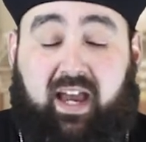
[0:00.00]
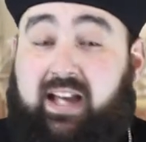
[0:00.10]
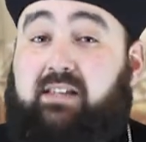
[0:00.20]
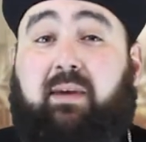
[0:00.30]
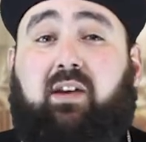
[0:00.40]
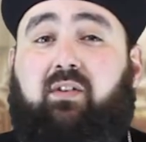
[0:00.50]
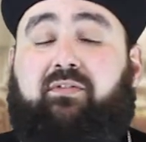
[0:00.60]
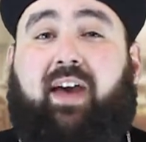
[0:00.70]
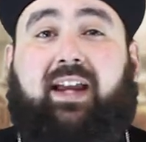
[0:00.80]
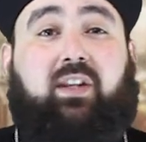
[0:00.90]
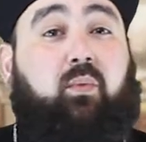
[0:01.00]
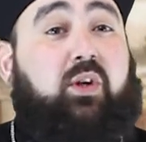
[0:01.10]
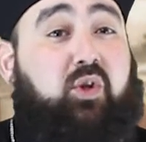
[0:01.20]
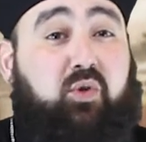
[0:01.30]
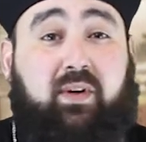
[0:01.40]
As a matter of fact, the
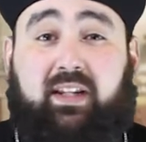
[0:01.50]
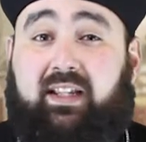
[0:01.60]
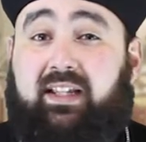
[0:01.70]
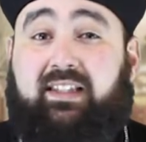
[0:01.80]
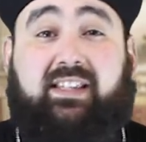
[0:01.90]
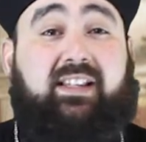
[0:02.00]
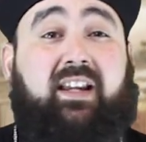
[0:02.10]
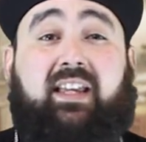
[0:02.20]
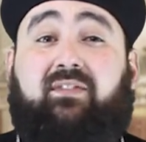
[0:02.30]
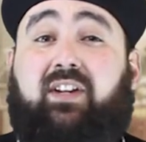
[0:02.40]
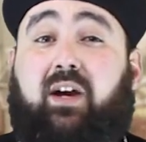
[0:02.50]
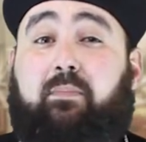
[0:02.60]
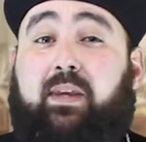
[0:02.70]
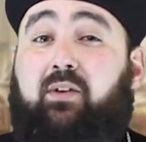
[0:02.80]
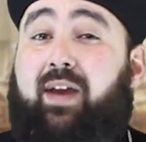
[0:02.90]
word Trinity does not even
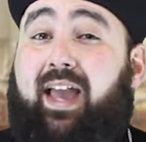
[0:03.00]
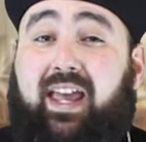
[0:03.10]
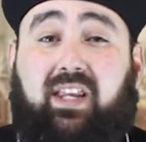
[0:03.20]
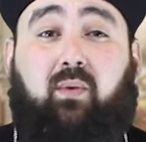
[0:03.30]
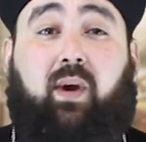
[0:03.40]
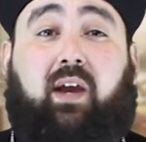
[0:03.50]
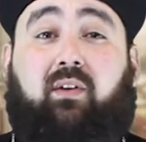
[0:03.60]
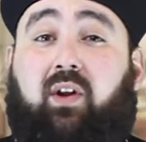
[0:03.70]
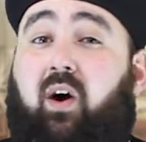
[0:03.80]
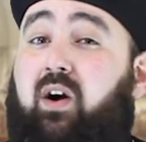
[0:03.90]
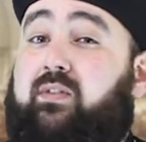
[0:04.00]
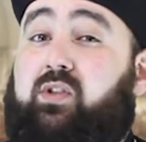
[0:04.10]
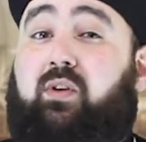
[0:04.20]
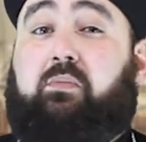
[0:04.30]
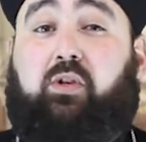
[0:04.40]
appear anywhere in all of
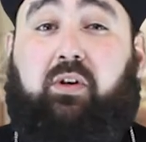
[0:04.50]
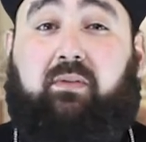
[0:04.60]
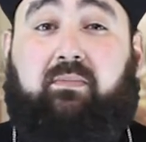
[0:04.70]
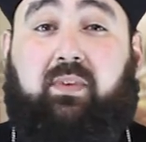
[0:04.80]
Scripture.